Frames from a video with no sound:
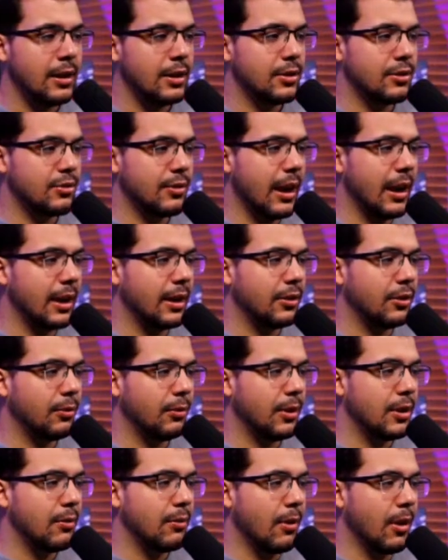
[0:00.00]
drag it to where
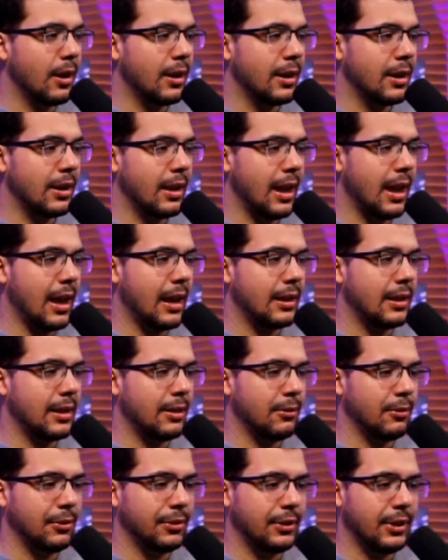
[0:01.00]
you want it, and it
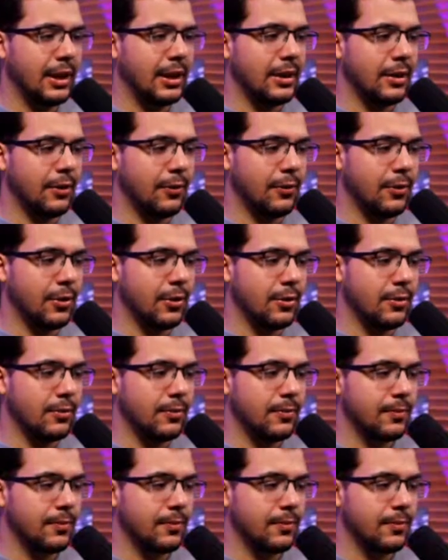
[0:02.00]
will stay there for you.